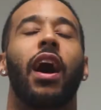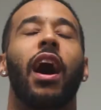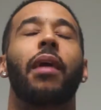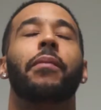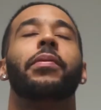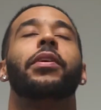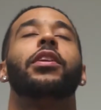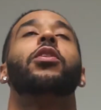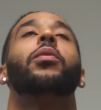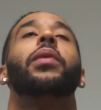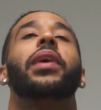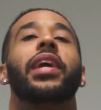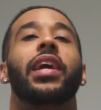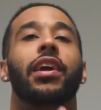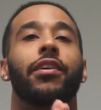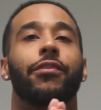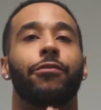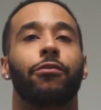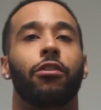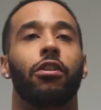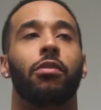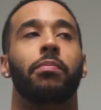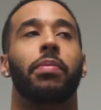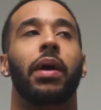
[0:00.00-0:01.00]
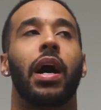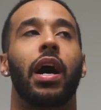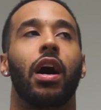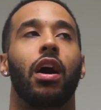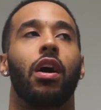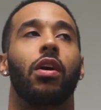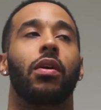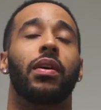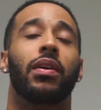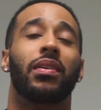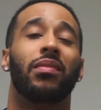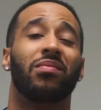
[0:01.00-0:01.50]
I've been doing it for
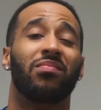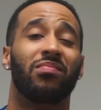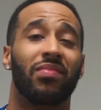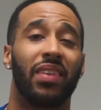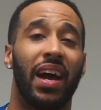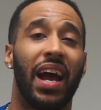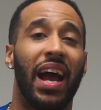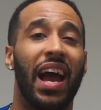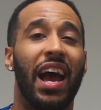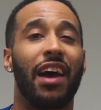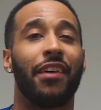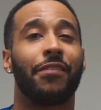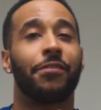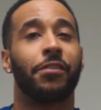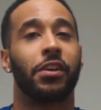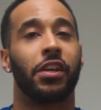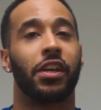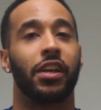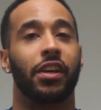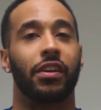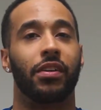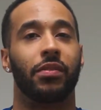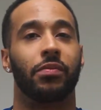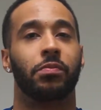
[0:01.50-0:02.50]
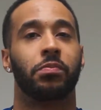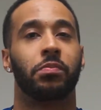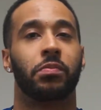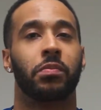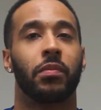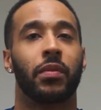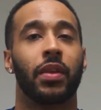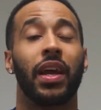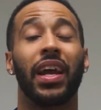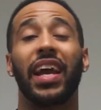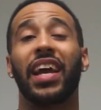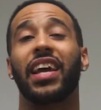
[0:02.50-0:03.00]
about half a year.
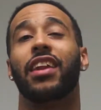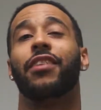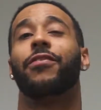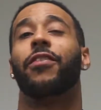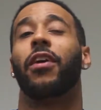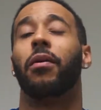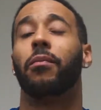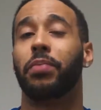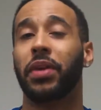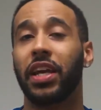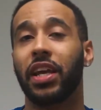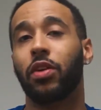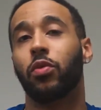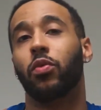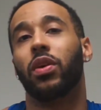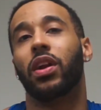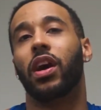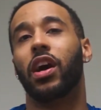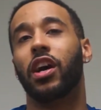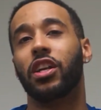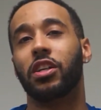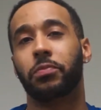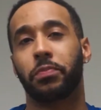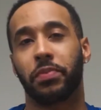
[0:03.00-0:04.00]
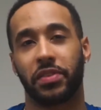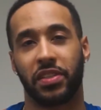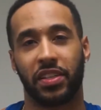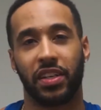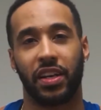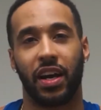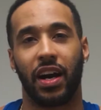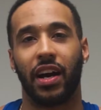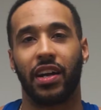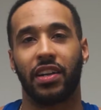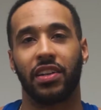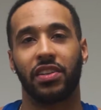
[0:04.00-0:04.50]
And if I'm being
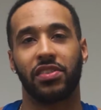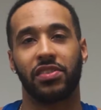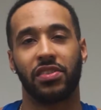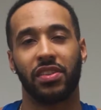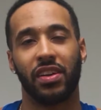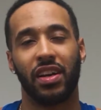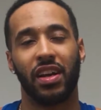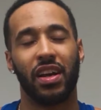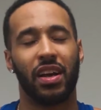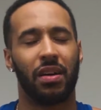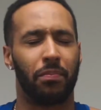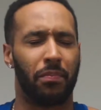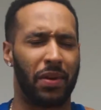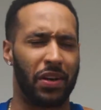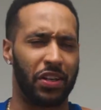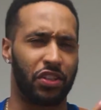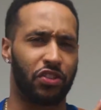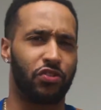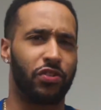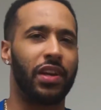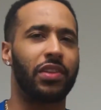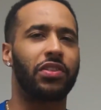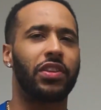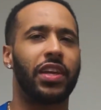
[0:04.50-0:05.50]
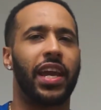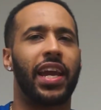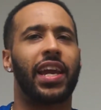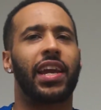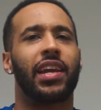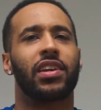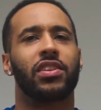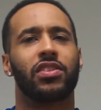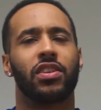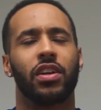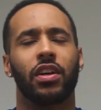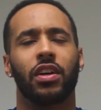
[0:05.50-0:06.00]
100% honest, my strength
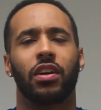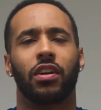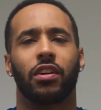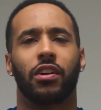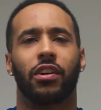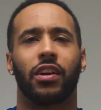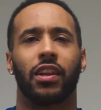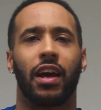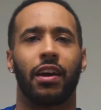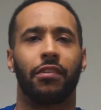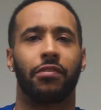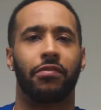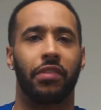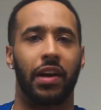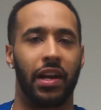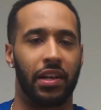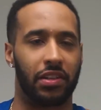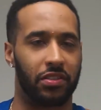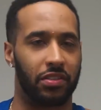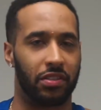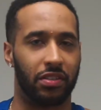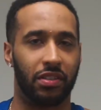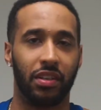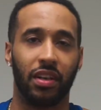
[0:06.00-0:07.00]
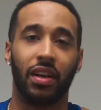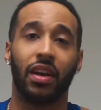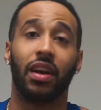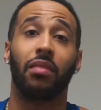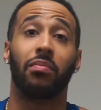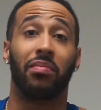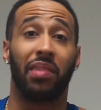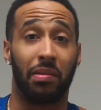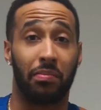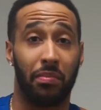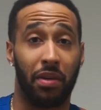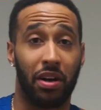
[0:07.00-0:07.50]
gains are a lot faster.
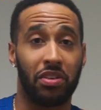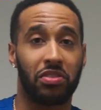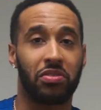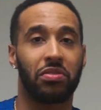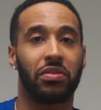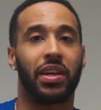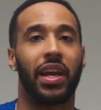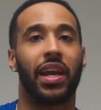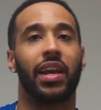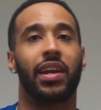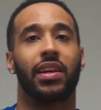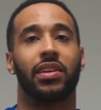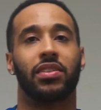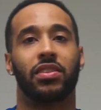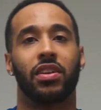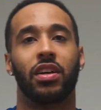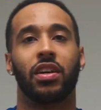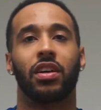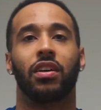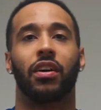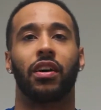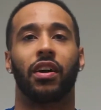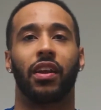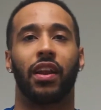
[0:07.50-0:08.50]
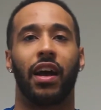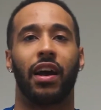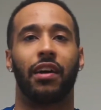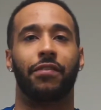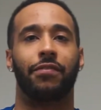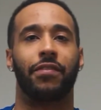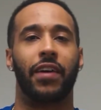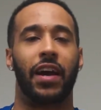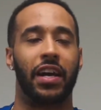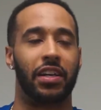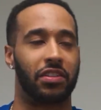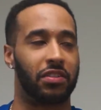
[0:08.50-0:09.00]
My muscle gains are a
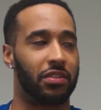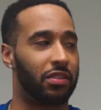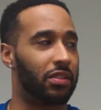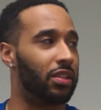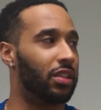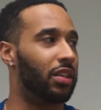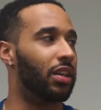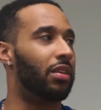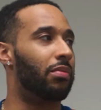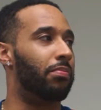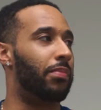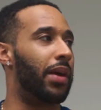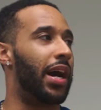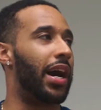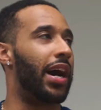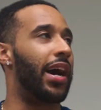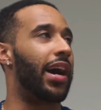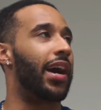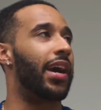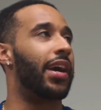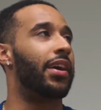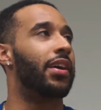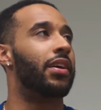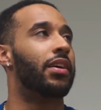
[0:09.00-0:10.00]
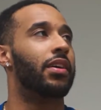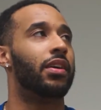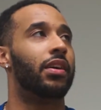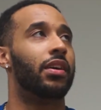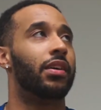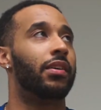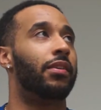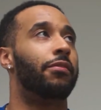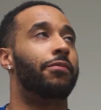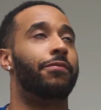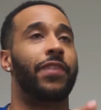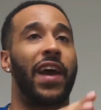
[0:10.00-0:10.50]
lot faster. My
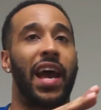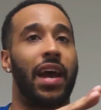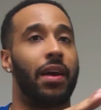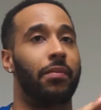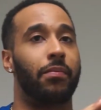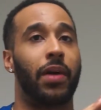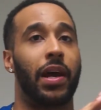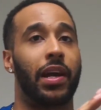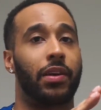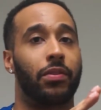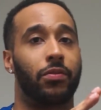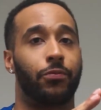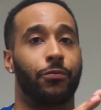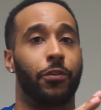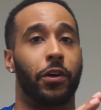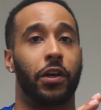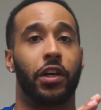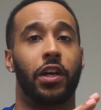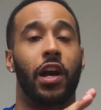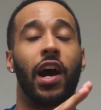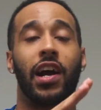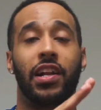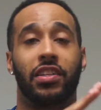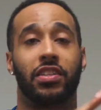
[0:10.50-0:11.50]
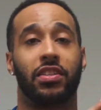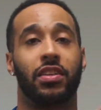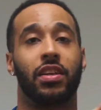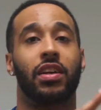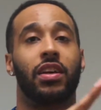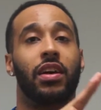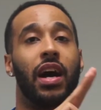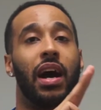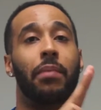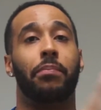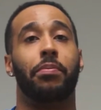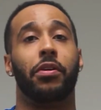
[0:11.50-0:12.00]
fat, for cuts,
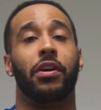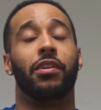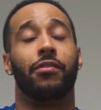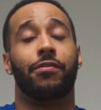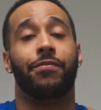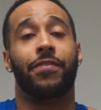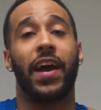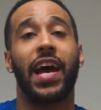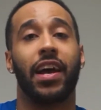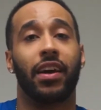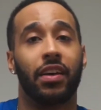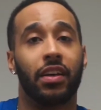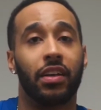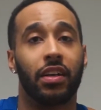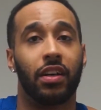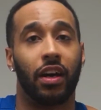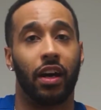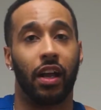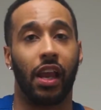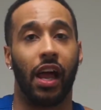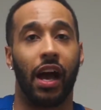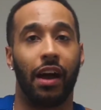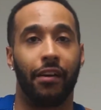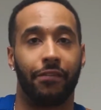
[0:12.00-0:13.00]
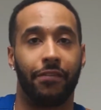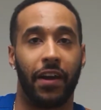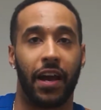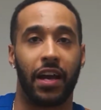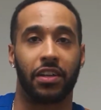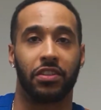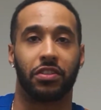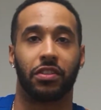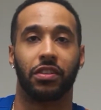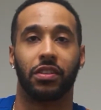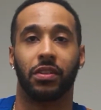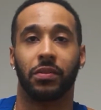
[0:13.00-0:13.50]
I burn fat a lot
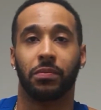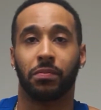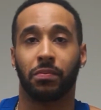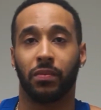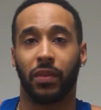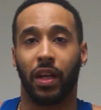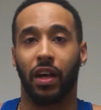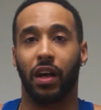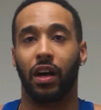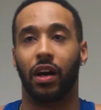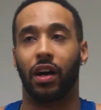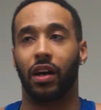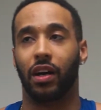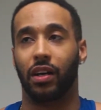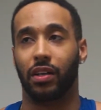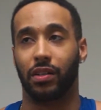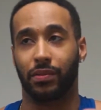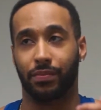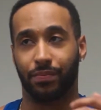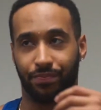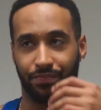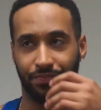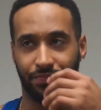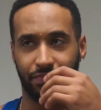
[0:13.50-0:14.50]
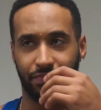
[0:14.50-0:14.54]
faster. I